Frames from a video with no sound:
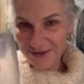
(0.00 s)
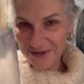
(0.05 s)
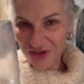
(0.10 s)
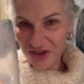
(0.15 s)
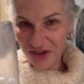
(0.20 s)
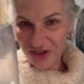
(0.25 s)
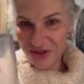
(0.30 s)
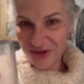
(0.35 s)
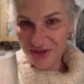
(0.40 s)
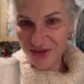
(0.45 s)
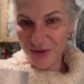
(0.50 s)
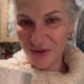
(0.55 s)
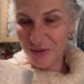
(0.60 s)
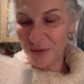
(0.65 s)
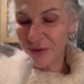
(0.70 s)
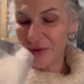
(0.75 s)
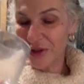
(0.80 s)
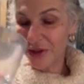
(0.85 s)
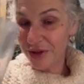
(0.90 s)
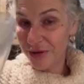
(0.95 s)
Cheers.
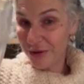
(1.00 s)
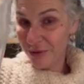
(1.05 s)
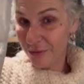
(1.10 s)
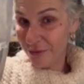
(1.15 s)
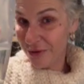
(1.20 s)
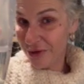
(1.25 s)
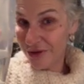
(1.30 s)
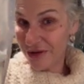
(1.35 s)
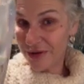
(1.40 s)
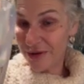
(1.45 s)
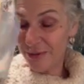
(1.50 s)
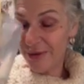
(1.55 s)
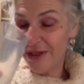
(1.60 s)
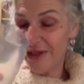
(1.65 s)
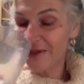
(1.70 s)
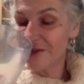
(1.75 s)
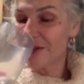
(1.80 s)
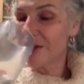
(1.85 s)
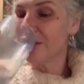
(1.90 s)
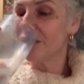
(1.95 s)
Water. Water is the best.